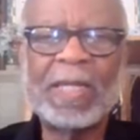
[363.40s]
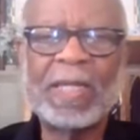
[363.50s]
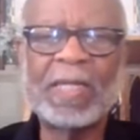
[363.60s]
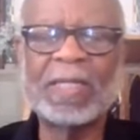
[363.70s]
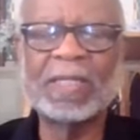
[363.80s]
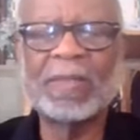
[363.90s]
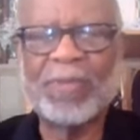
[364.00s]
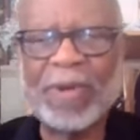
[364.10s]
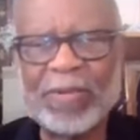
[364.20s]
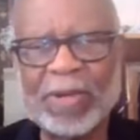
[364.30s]
Any other
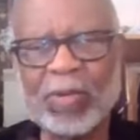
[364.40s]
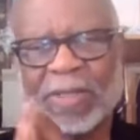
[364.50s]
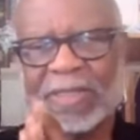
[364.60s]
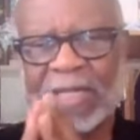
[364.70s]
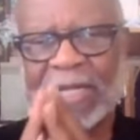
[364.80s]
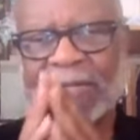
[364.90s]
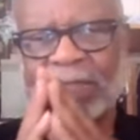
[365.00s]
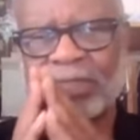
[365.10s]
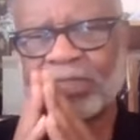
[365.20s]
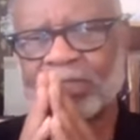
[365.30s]
prayer? Thank you.
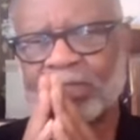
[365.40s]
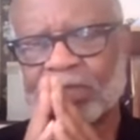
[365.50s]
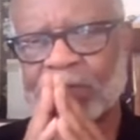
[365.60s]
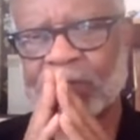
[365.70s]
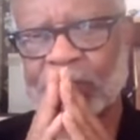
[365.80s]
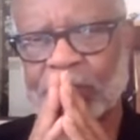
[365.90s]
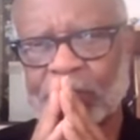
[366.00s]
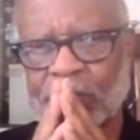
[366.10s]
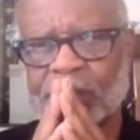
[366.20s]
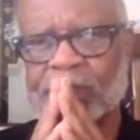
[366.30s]
thank you for that
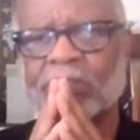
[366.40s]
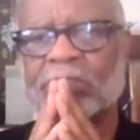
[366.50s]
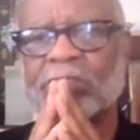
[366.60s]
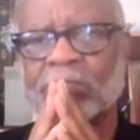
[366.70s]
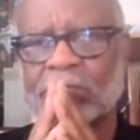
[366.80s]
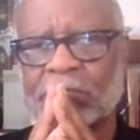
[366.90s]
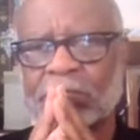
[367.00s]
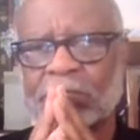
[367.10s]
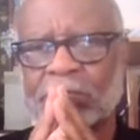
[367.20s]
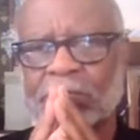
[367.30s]
additional prayer.
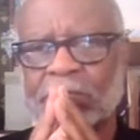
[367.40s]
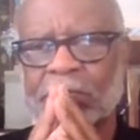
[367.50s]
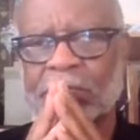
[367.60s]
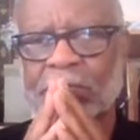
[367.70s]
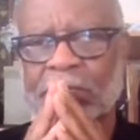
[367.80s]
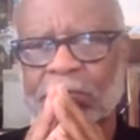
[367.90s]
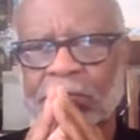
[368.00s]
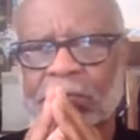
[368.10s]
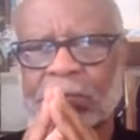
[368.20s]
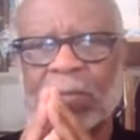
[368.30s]
Thank you, Pastor.
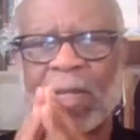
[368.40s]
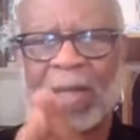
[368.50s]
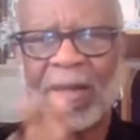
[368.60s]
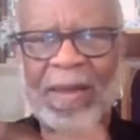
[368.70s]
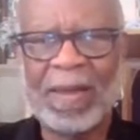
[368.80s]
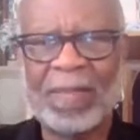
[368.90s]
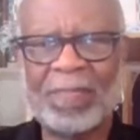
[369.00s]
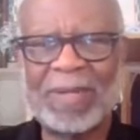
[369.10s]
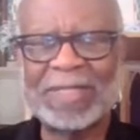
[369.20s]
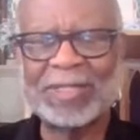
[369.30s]

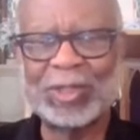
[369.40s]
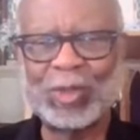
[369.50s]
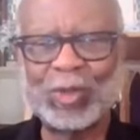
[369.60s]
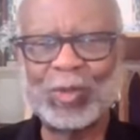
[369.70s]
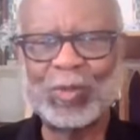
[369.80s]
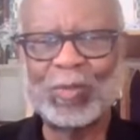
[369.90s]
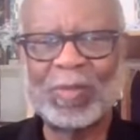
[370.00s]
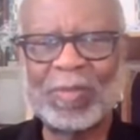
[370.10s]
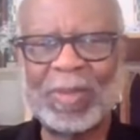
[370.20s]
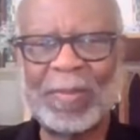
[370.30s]
Bless you,
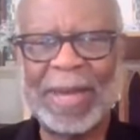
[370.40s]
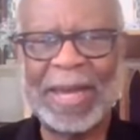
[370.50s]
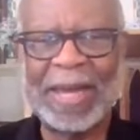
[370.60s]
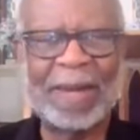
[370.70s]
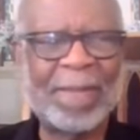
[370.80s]
Mother Pat.